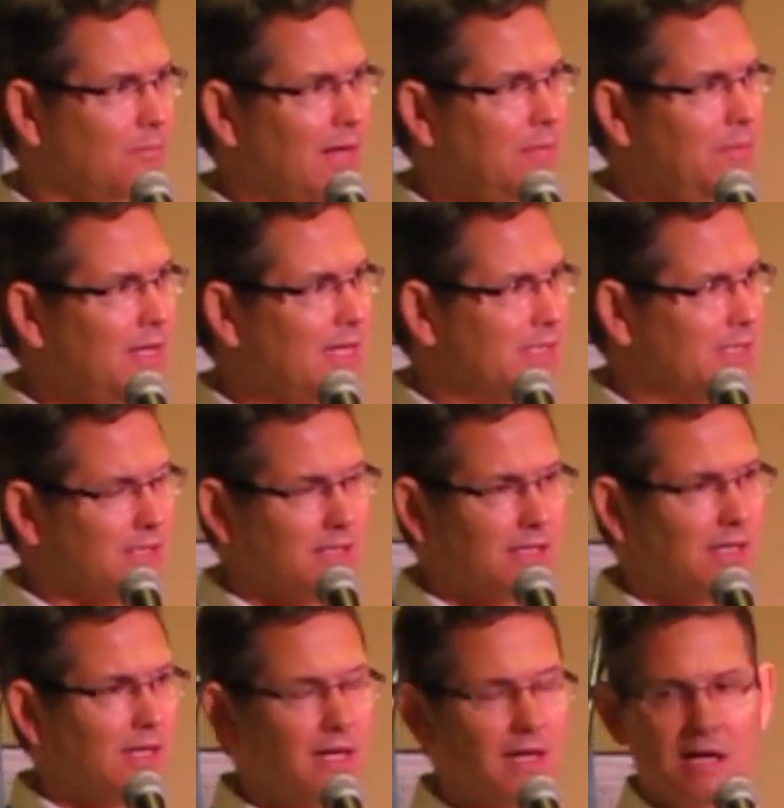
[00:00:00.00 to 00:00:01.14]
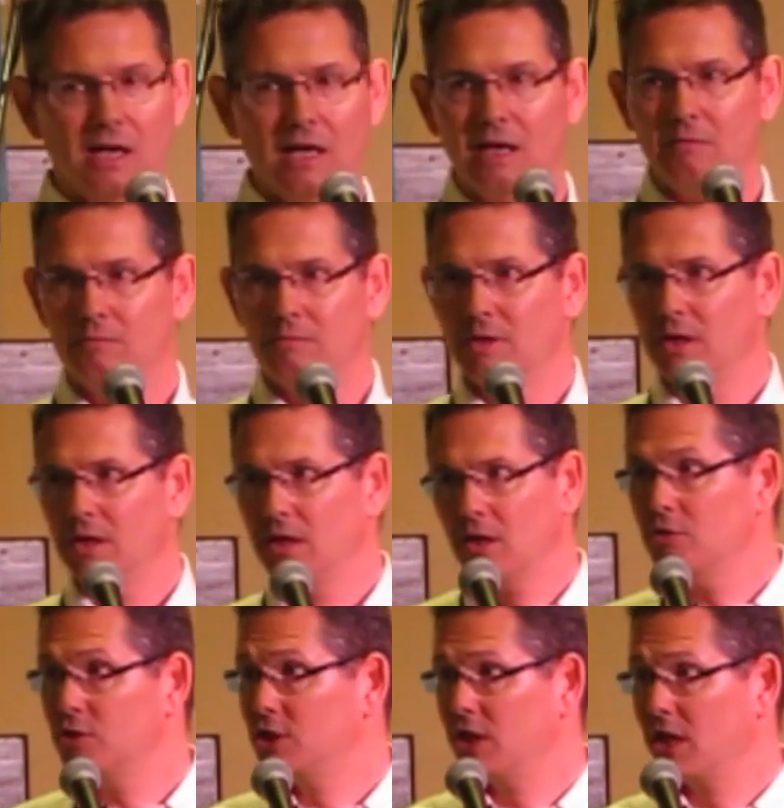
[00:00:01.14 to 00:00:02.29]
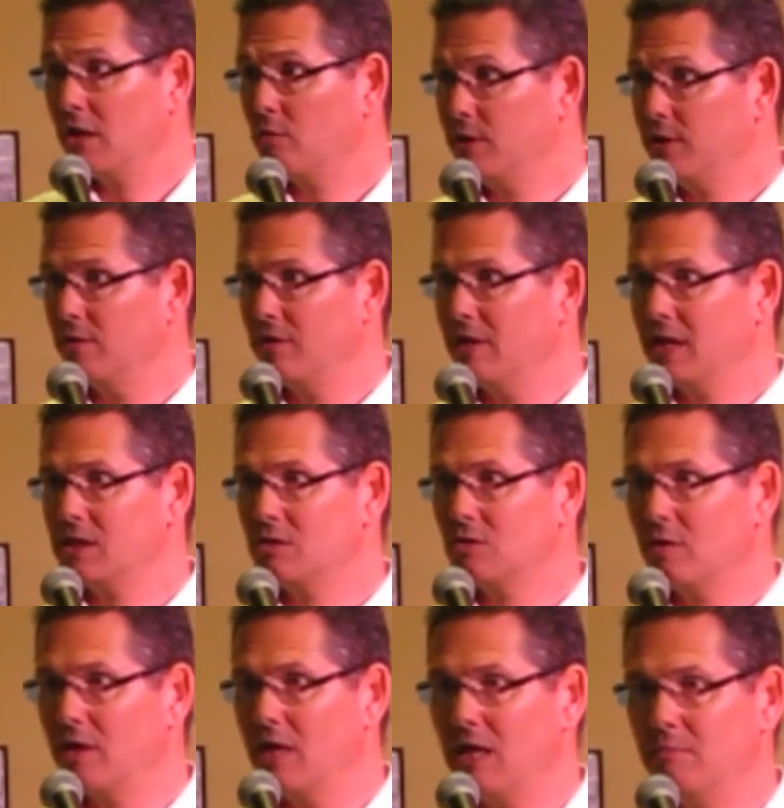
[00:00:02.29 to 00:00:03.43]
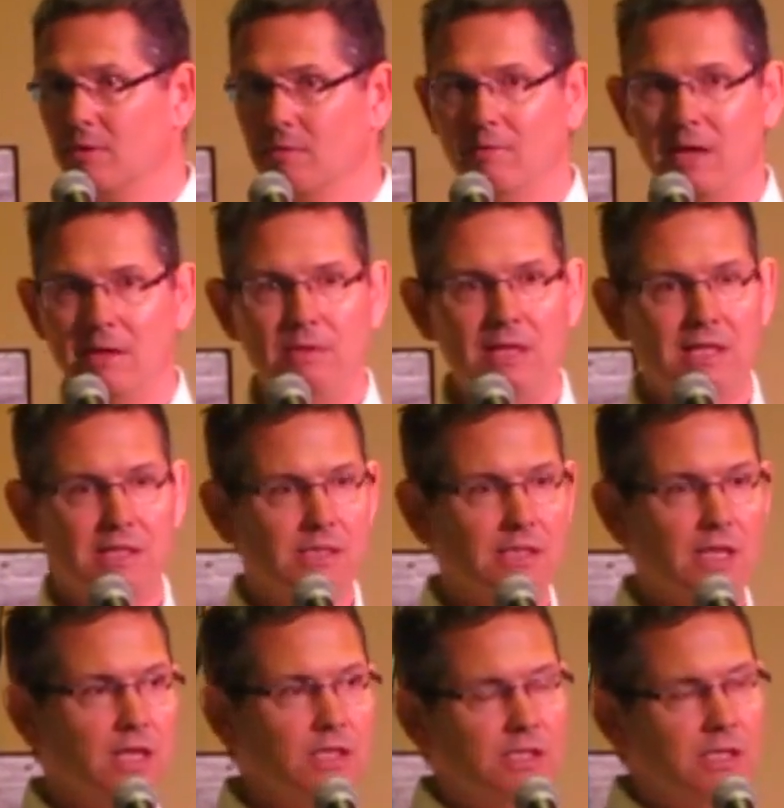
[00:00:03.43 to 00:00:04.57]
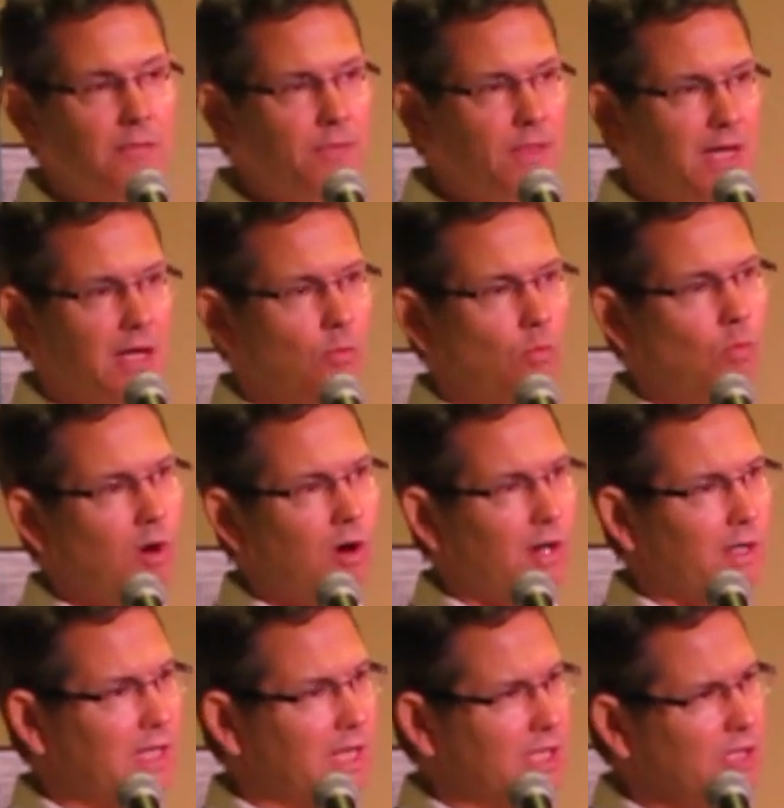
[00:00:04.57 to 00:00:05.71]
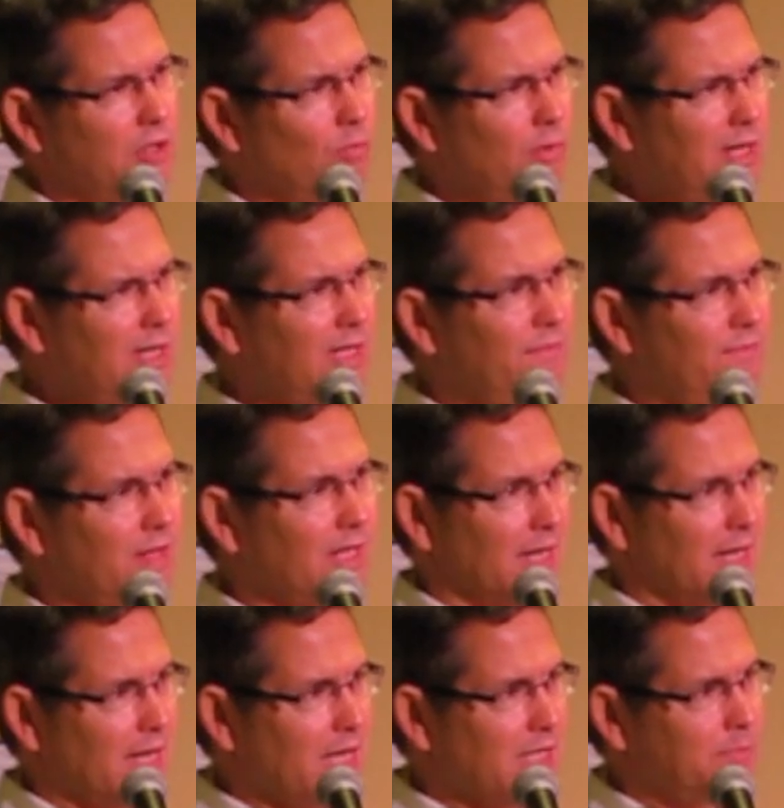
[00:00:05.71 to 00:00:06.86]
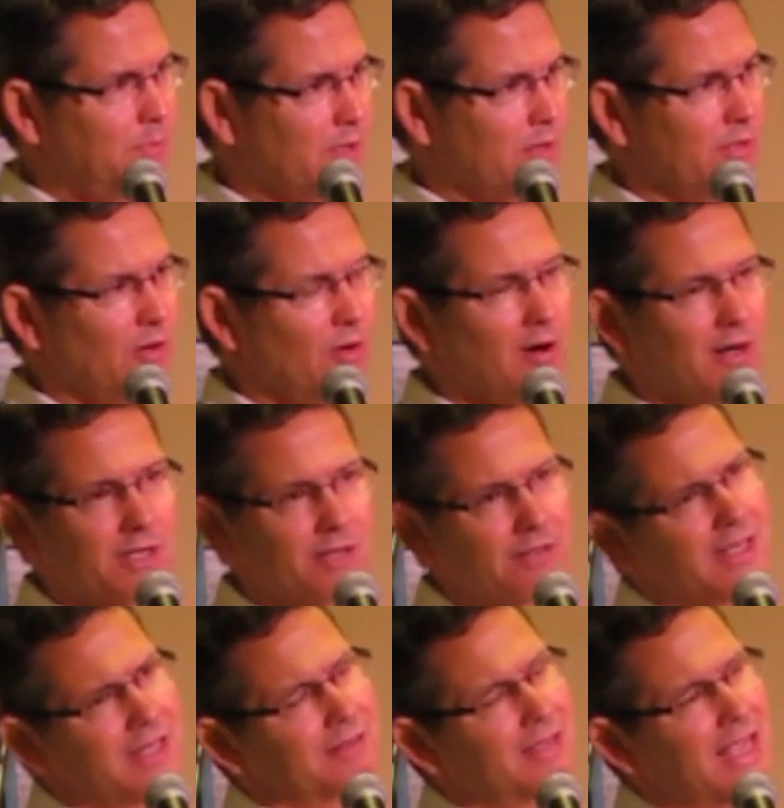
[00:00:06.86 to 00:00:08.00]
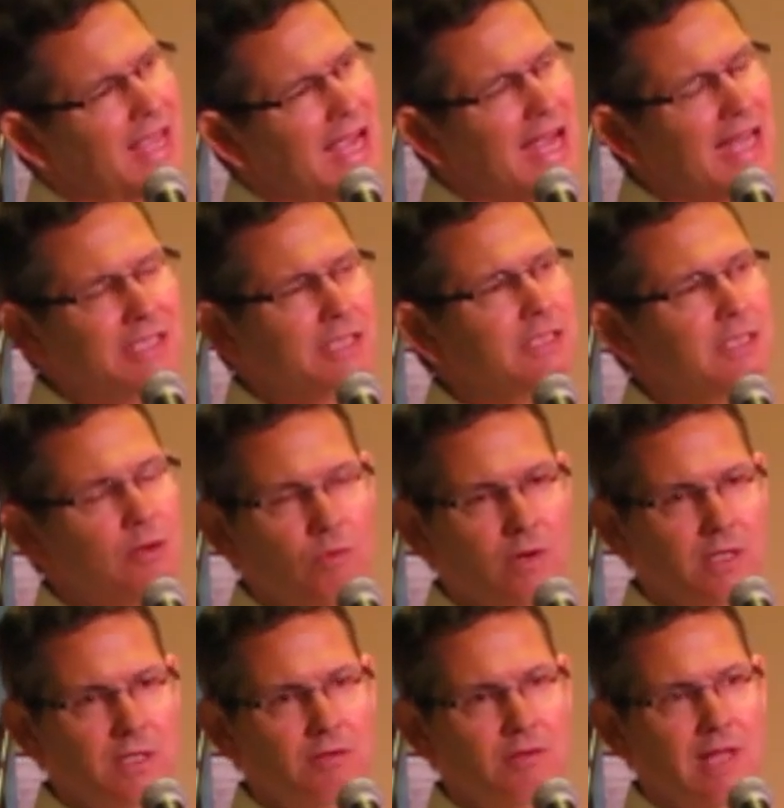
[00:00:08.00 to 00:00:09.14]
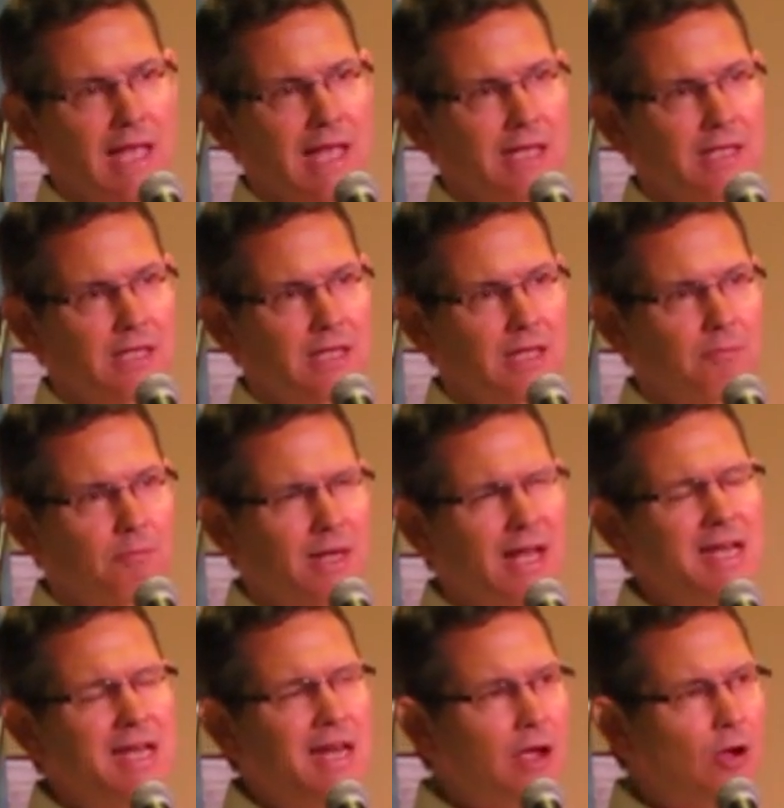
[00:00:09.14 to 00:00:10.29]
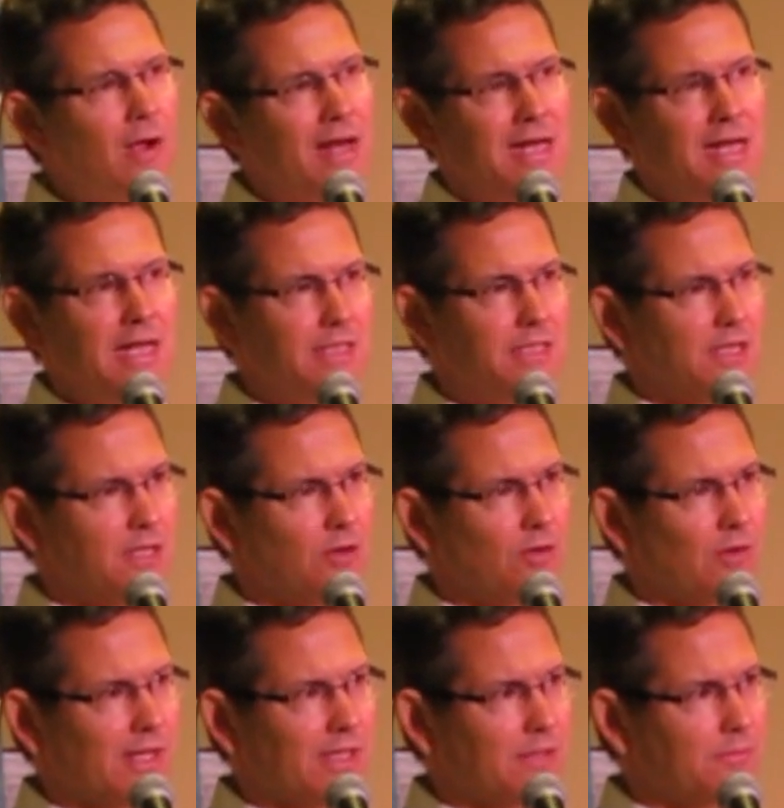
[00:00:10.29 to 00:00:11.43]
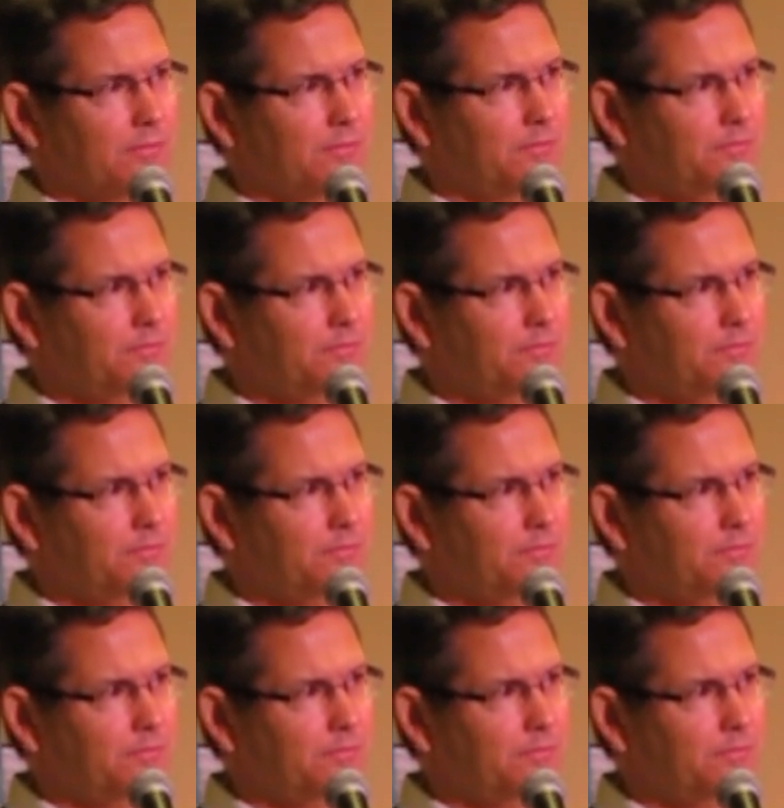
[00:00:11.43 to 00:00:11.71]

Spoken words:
Maybe it's go share with your next door neighbor. Maybe it's something at work that you really feel like God's put on your heart and you think, I just don't want to do that, but I know I need to do it.